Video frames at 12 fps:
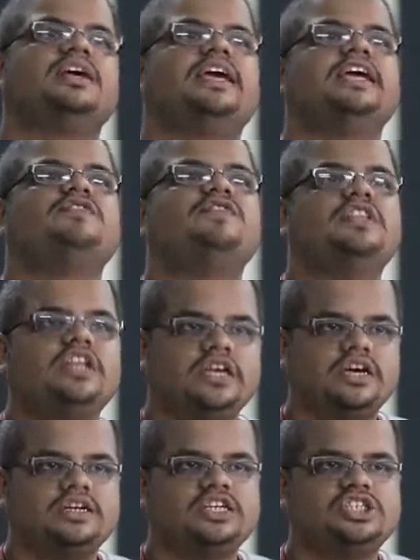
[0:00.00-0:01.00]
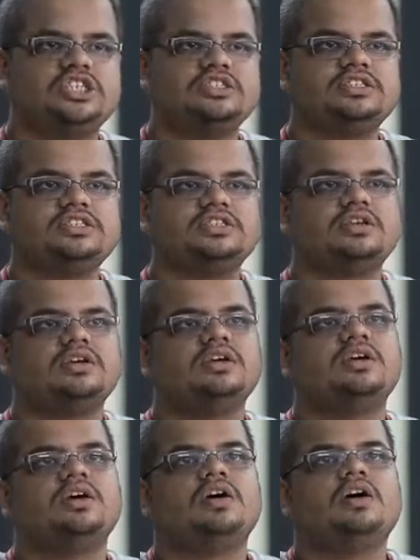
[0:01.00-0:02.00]
In winning conditions,
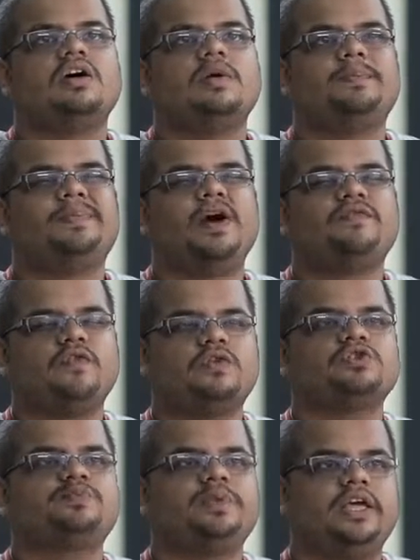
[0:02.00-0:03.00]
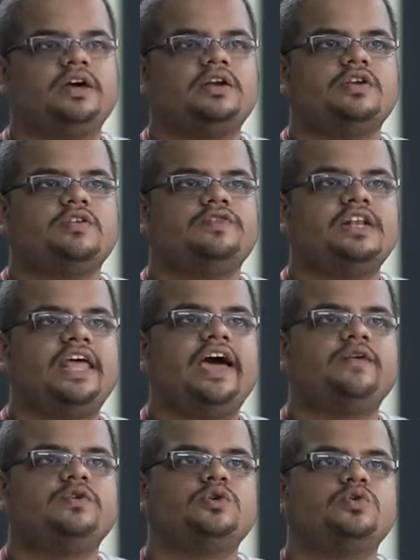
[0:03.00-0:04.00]
of course player will
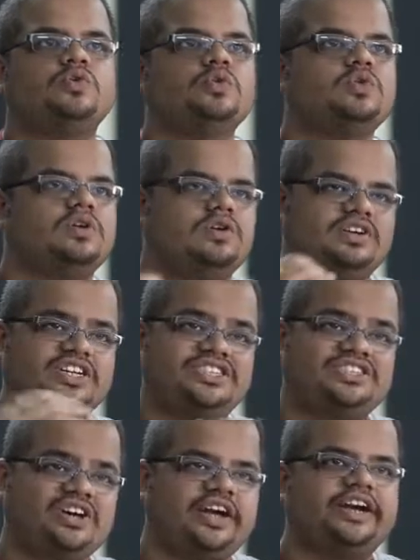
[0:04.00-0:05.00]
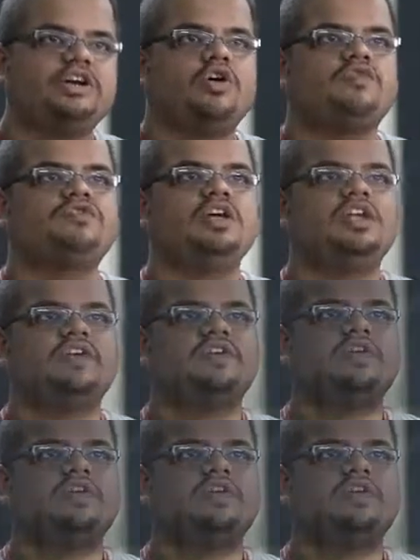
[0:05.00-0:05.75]
have to reach the end of the level